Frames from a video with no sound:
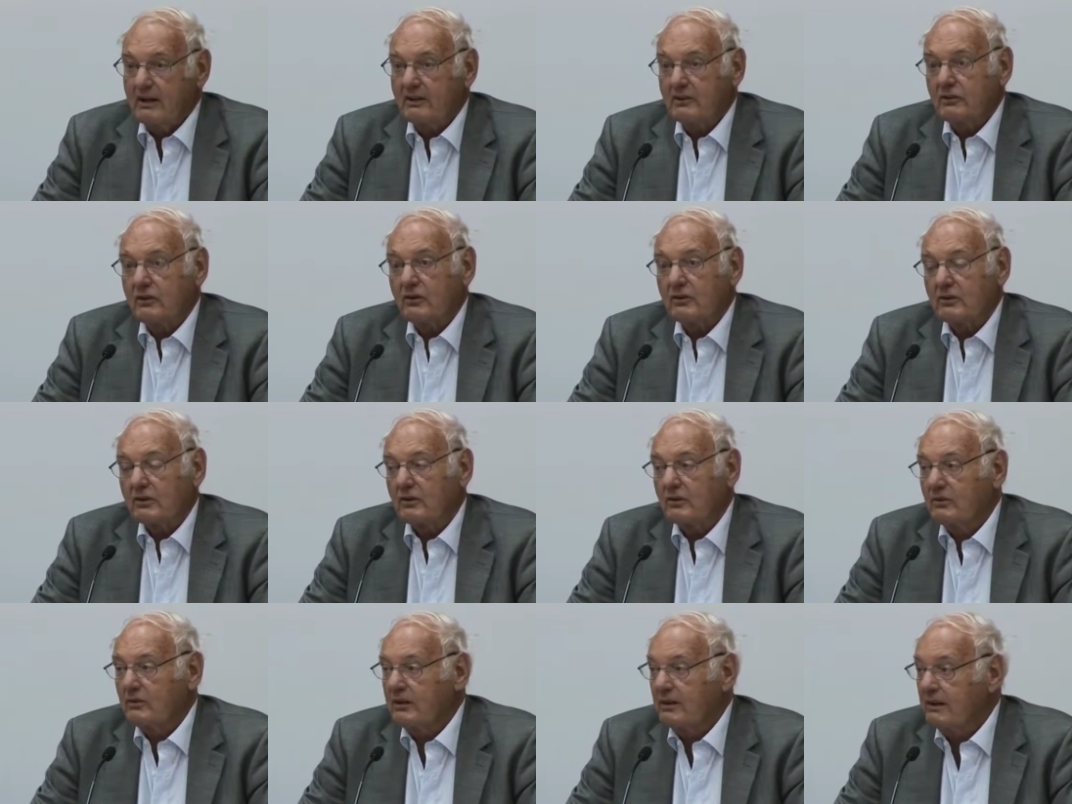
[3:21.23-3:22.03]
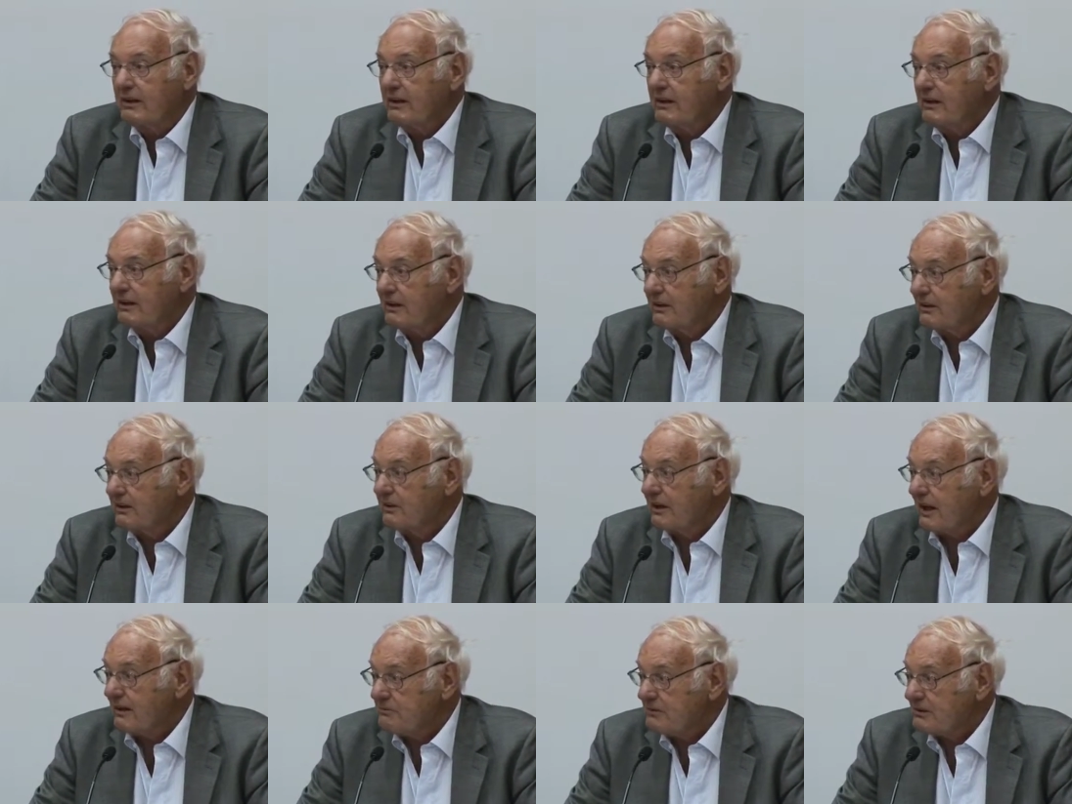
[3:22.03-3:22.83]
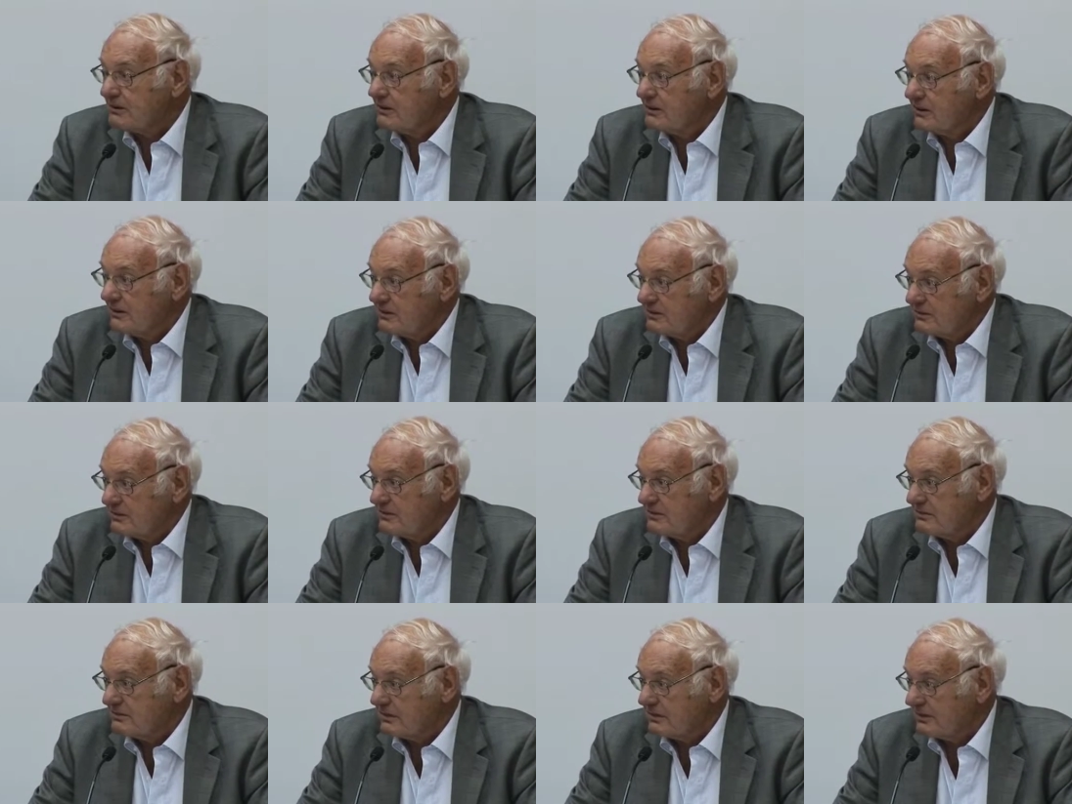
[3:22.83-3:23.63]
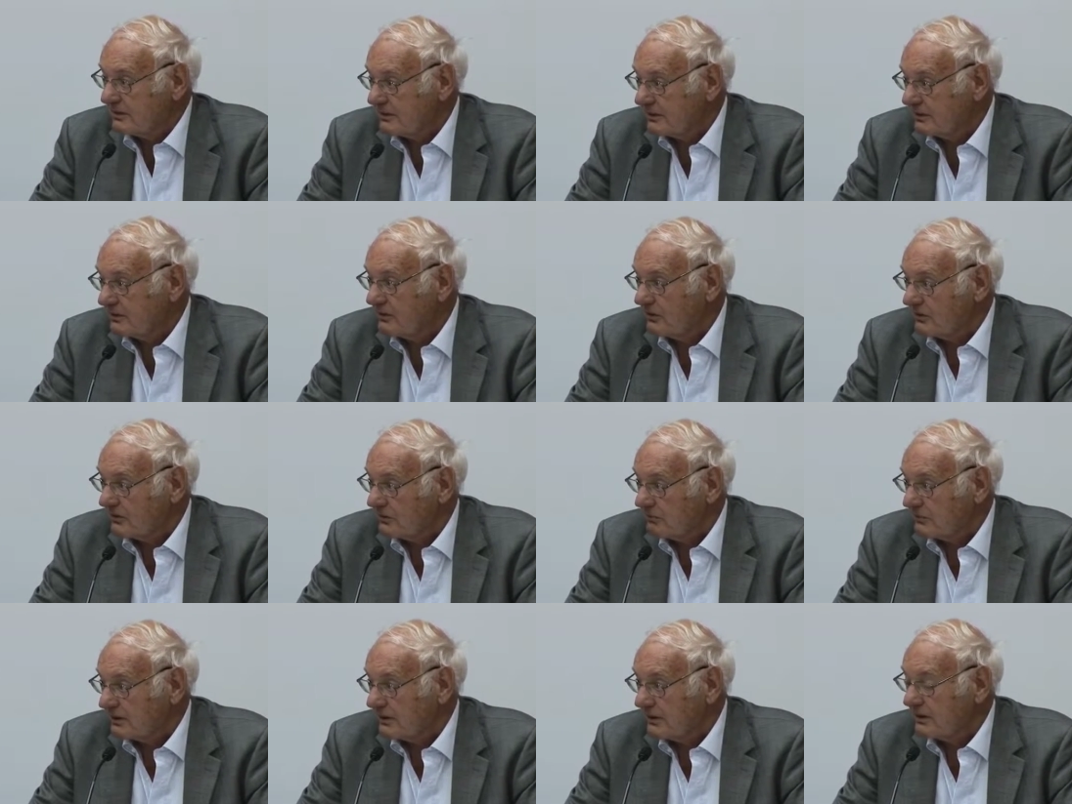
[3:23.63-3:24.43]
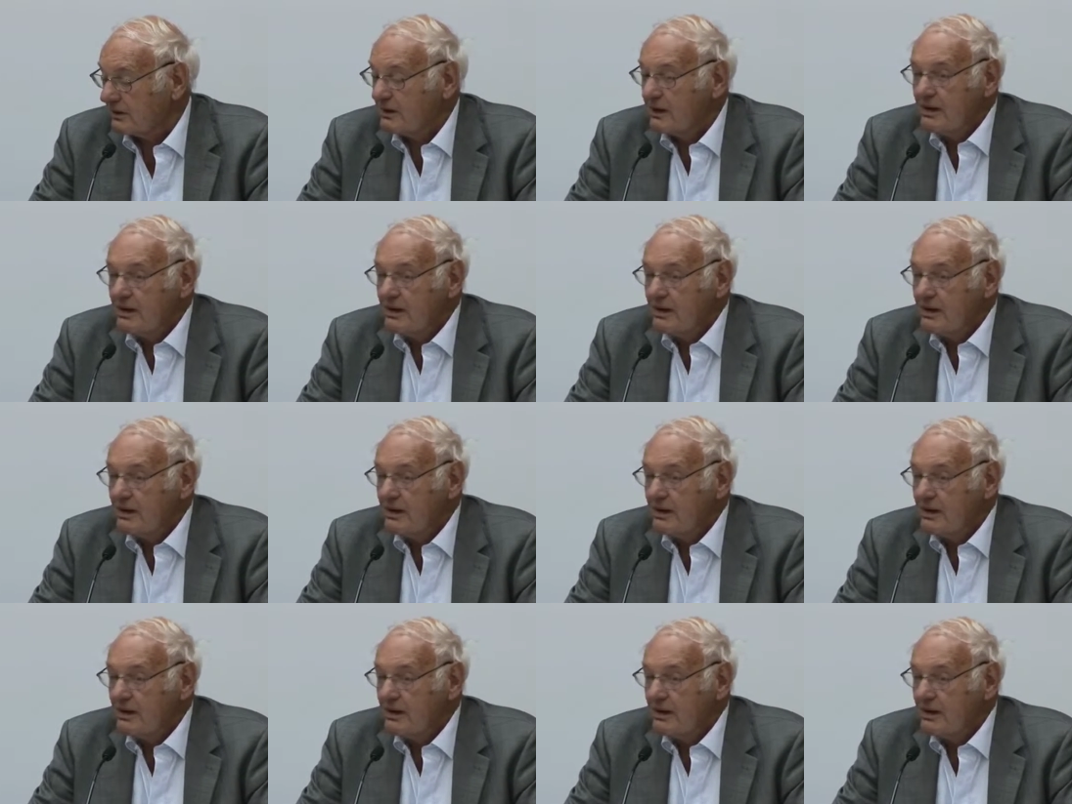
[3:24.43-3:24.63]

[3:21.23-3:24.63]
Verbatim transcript: and not only a capitalist uh, economy.